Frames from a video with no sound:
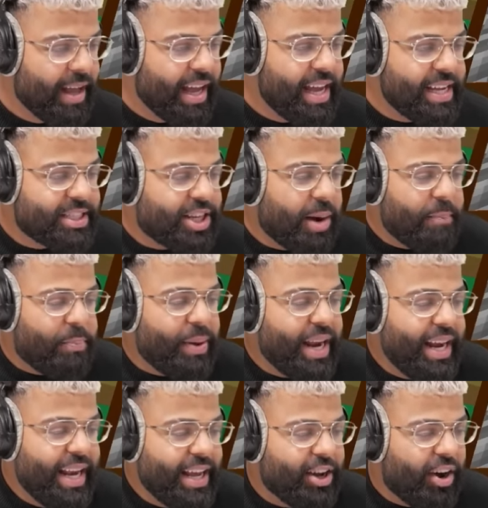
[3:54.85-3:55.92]
He's
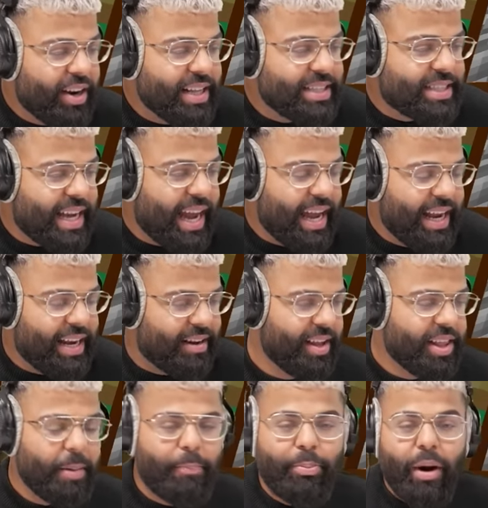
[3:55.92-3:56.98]
completely gone insane.
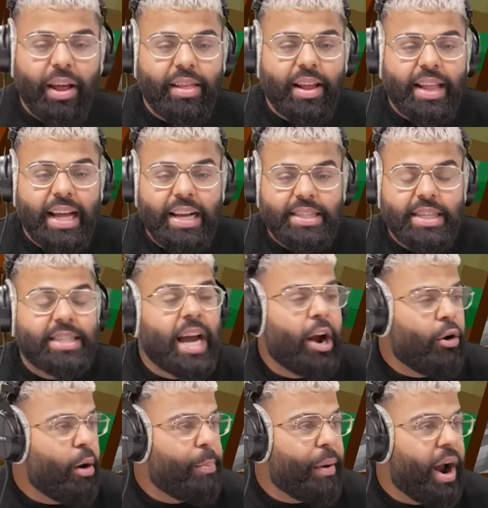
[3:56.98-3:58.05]
The brother thinks he's
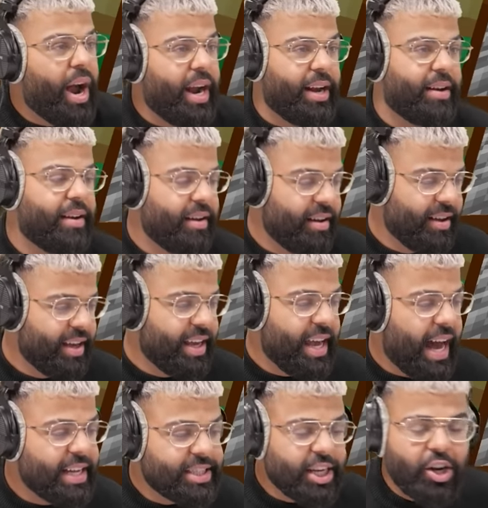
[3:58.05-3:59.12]
Herobrine. He
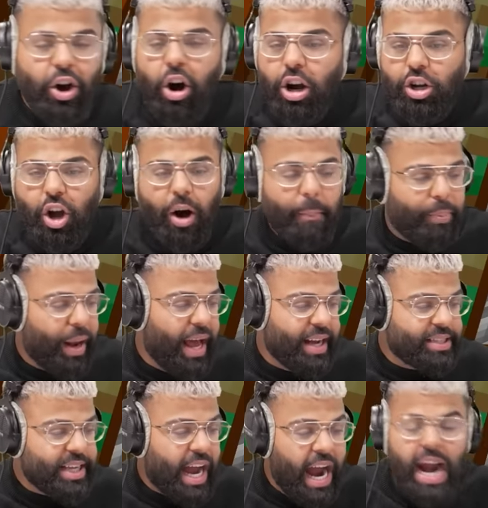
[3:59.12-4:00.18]
has a god
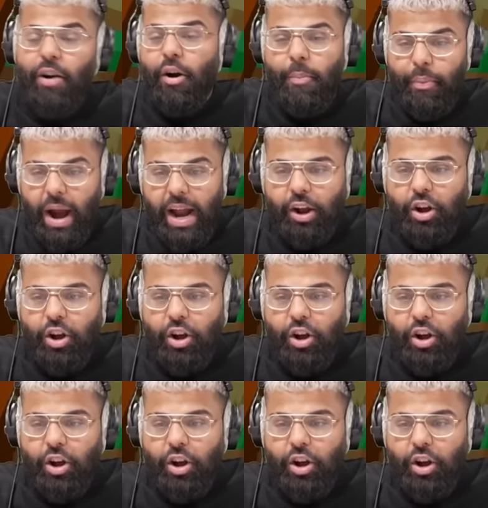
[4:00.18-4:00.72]
complex, a Herobrine